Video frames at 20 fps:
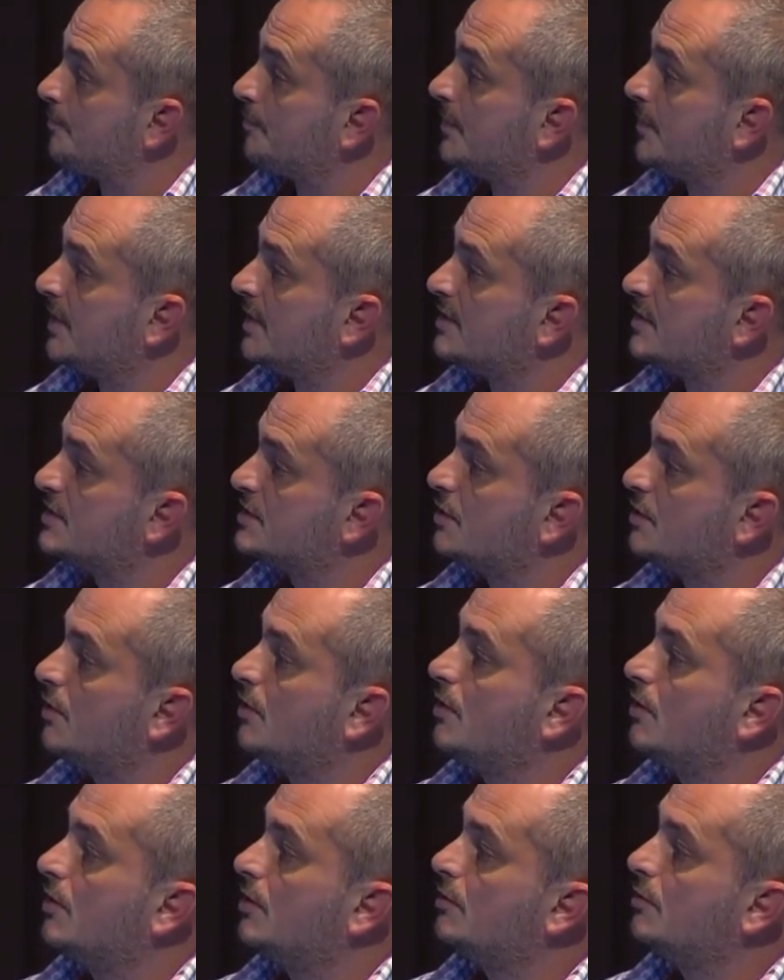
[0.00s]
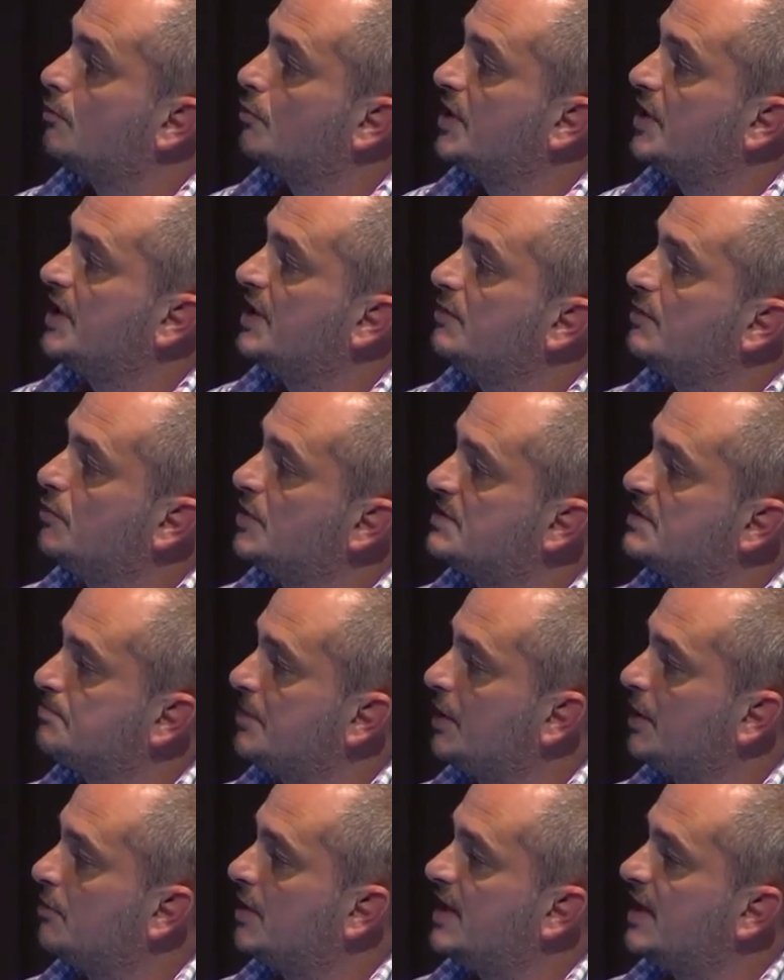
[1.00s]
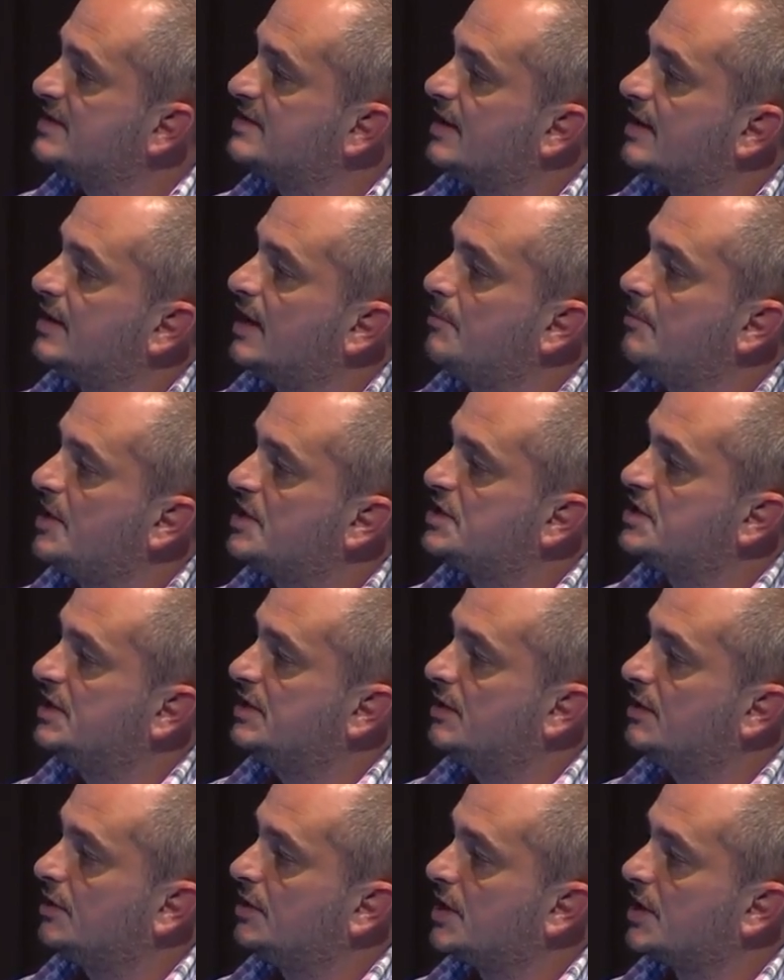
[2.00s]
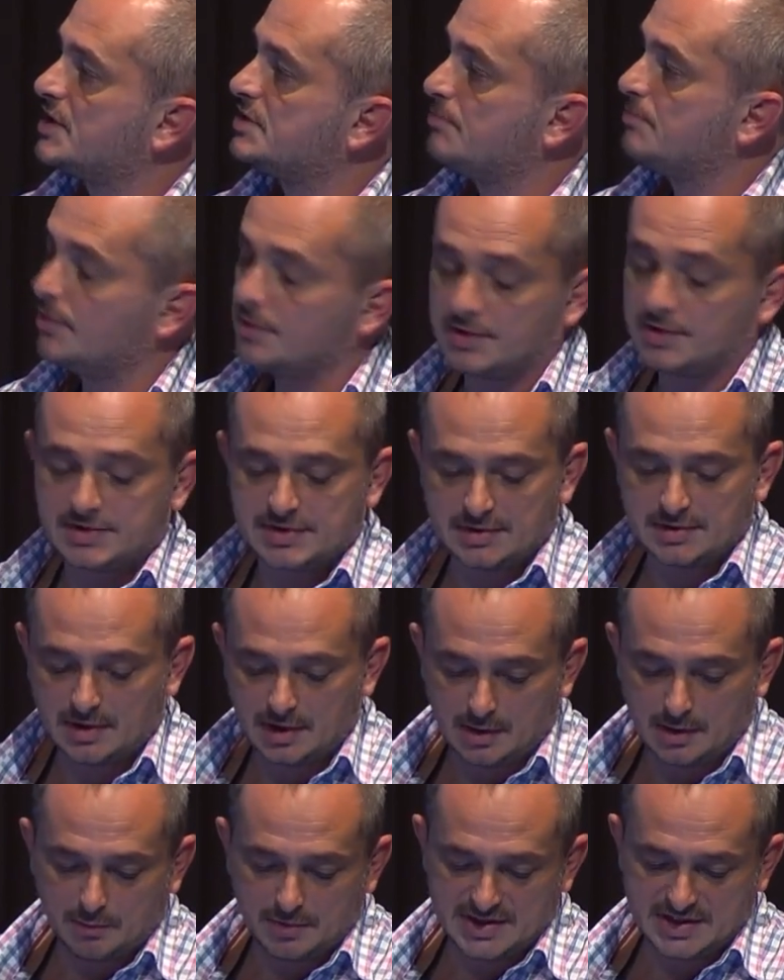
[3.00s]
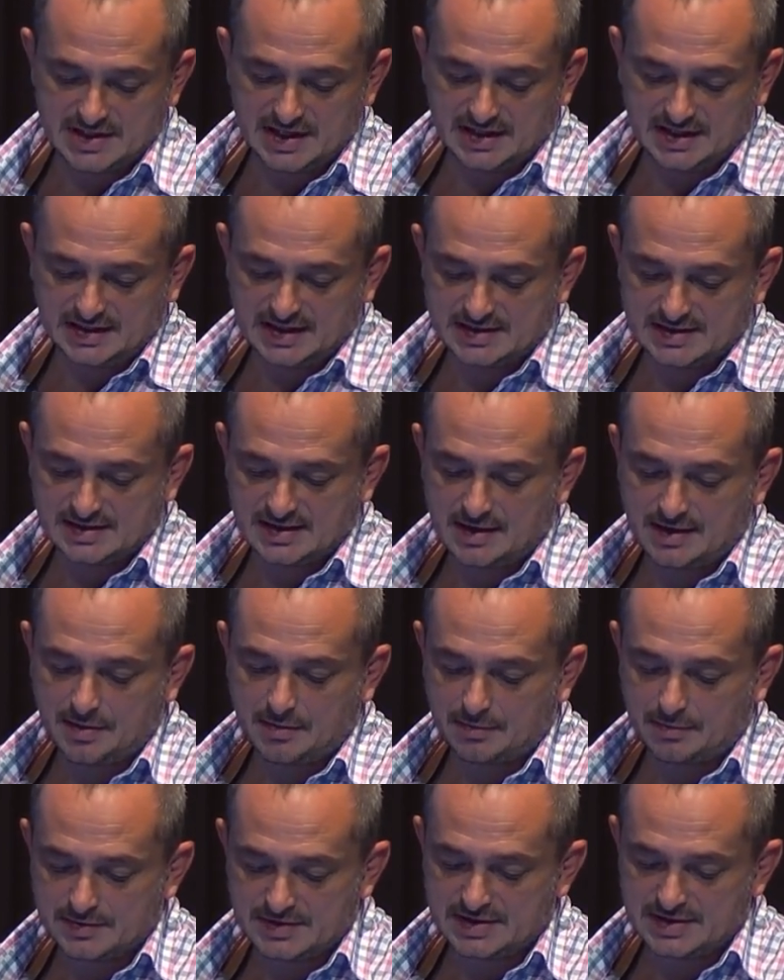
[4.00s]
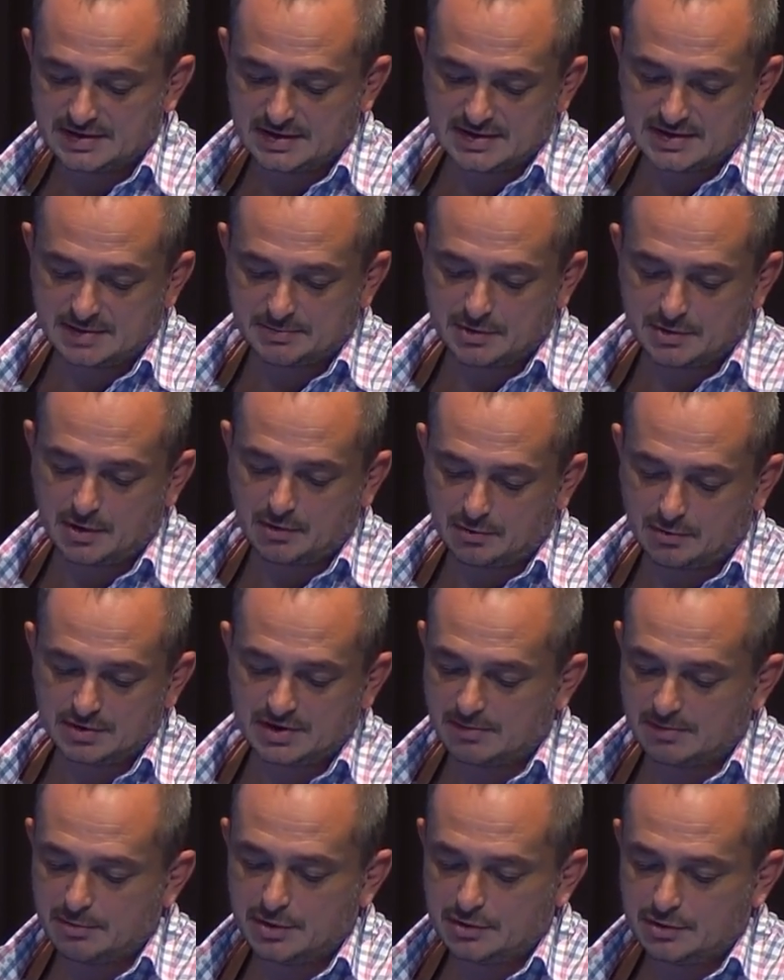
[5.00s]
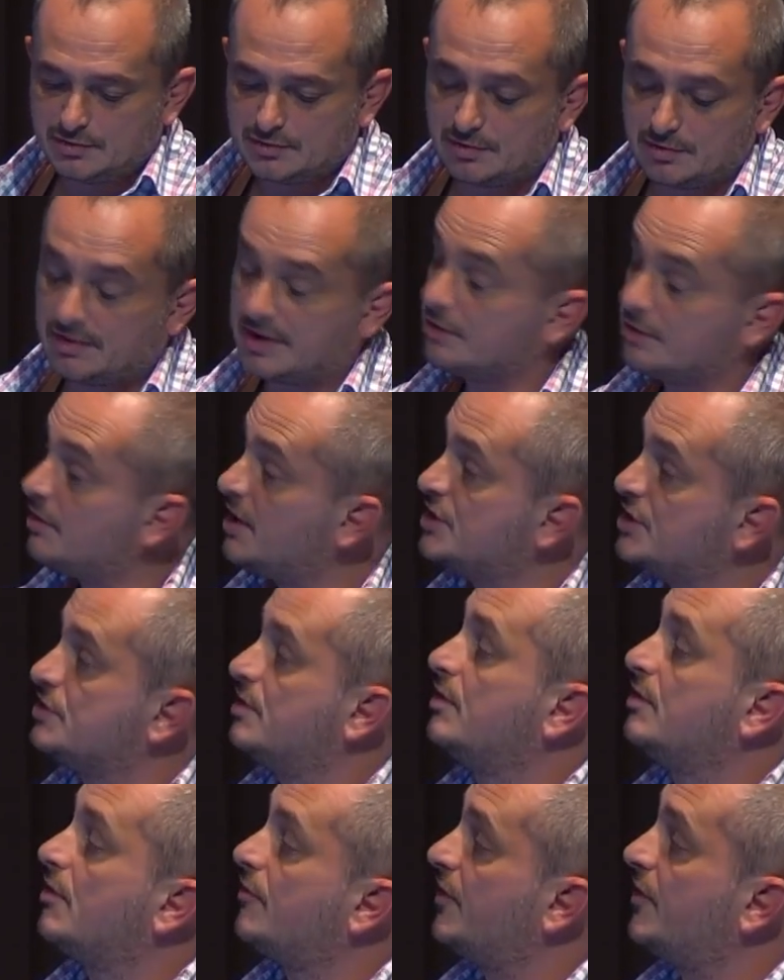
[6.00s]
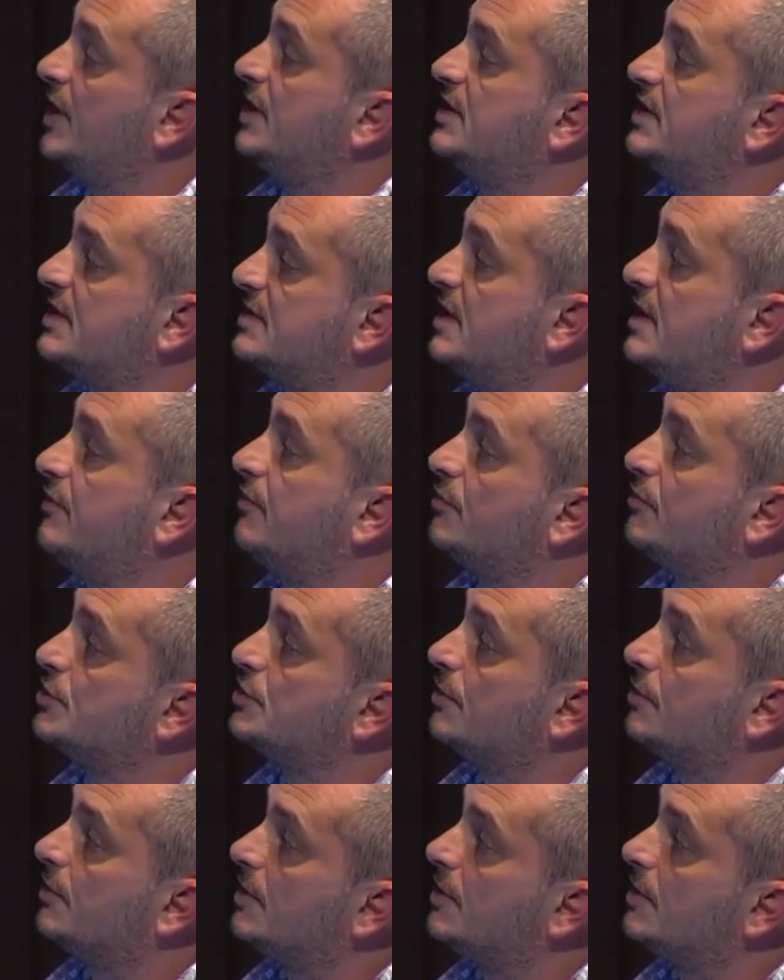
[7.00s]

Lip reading: So we speculate that MHE engagement with NK cell through this receptor contribute to the regulation of NK cell function,